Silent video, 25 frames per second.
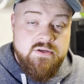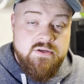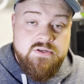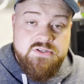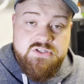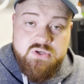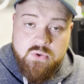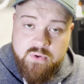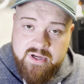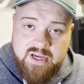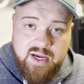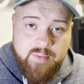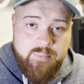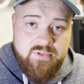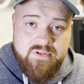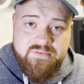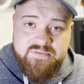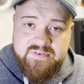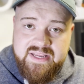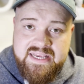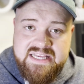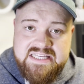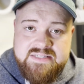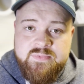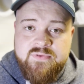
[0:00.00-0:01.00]
So a couple
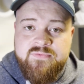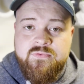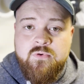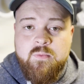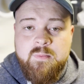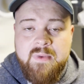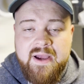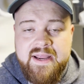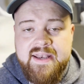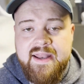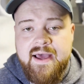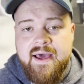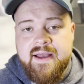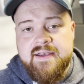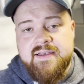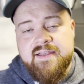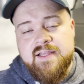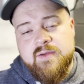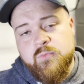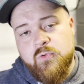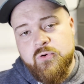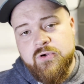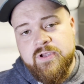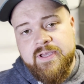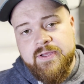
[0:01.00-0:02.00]
of days before my
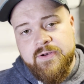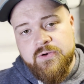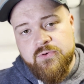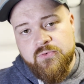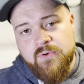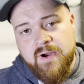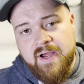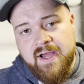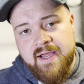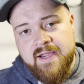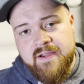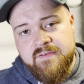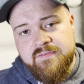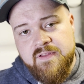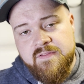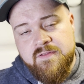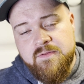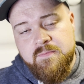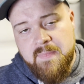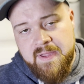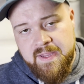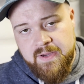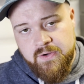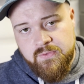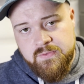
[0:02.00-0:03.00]
NOTADÜMBLÜ kit arrived in the
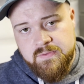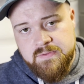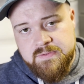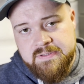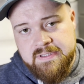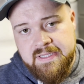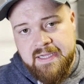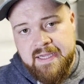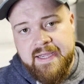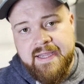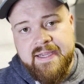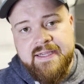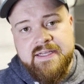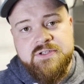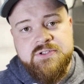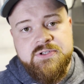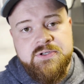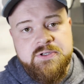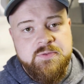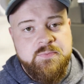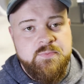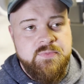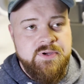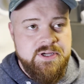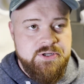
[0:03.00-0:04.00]
mail, I
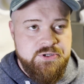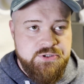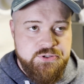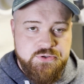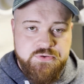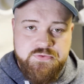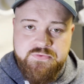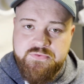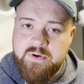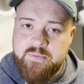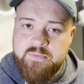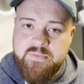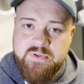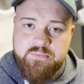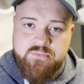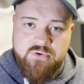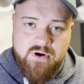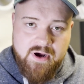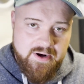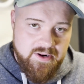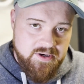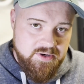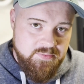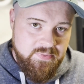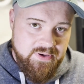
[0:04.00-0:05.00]
took a picture from the
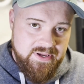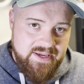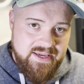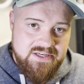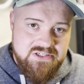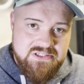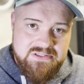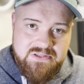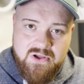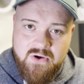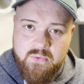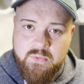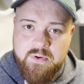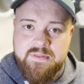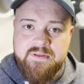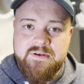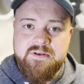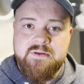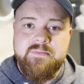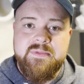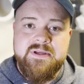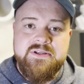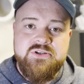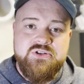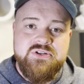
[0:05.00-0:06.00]
product page along with the
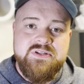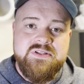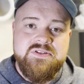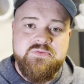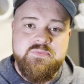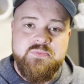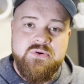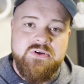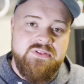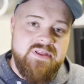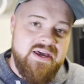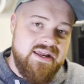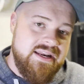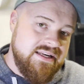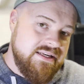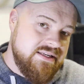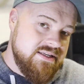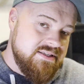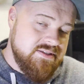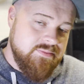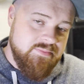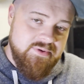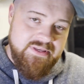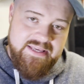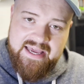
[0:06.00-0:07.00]
dimensions, put that into
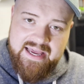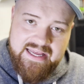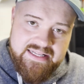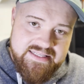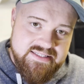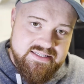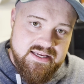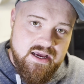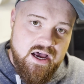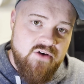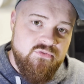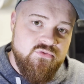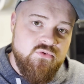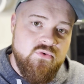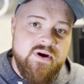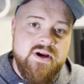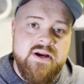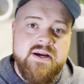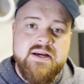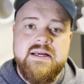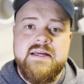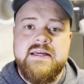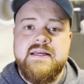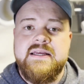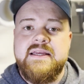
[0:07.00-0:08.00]
some CAD
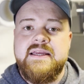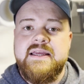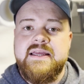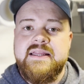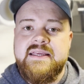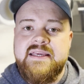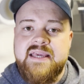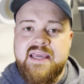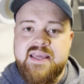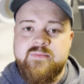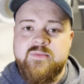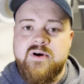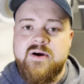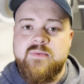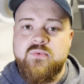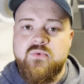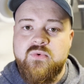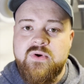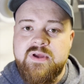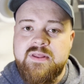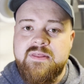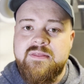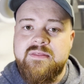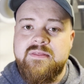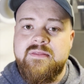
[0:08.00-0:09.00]
software, came up
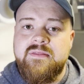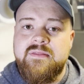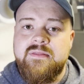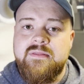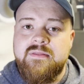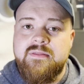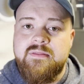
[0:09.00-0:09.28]
with